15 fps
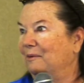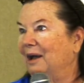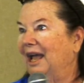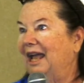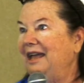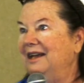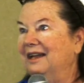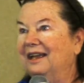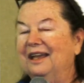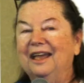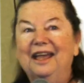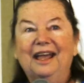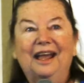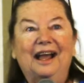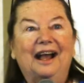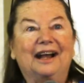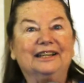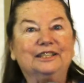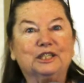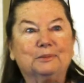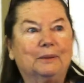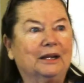way. I
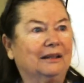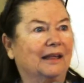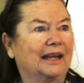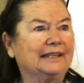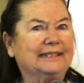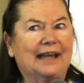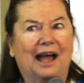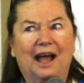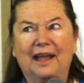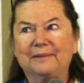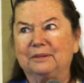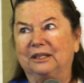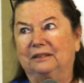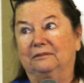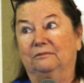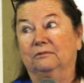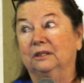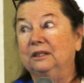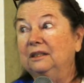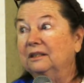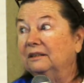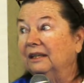just spent a lot of time and a
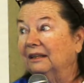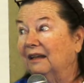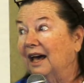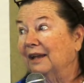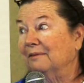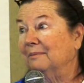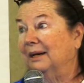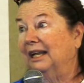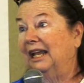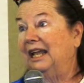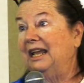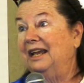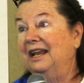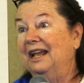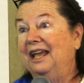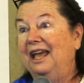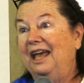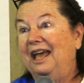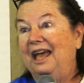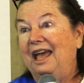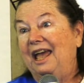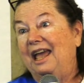really lot of money
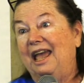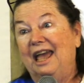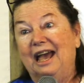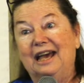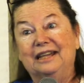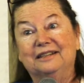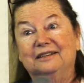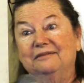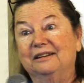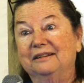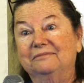and,